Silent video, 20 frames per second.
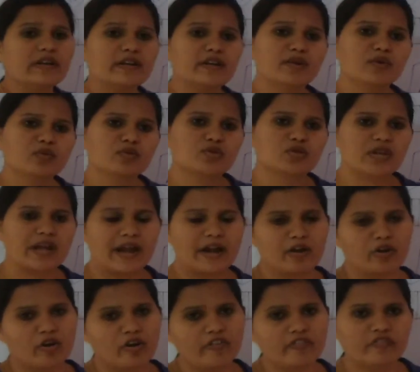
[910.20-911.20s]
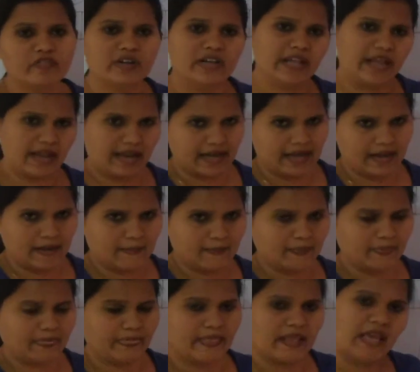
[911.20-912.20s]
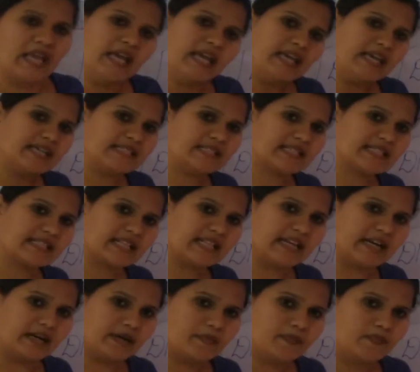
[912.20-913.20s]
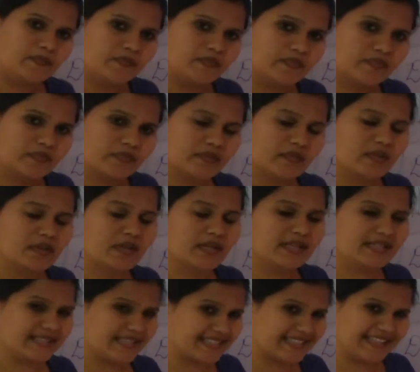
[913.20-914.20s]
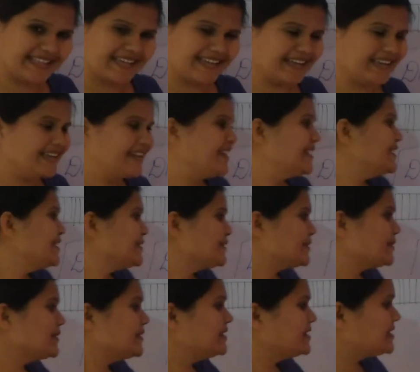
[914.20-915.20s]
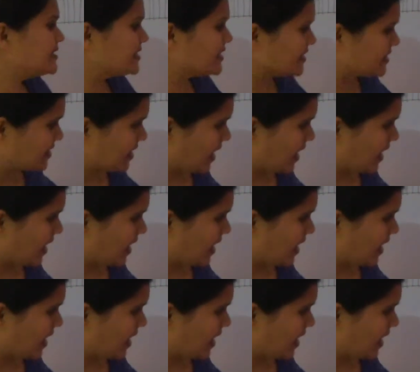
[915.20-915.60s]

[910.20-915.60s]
new strand of DNA. Is this clear? Is this clear? So this is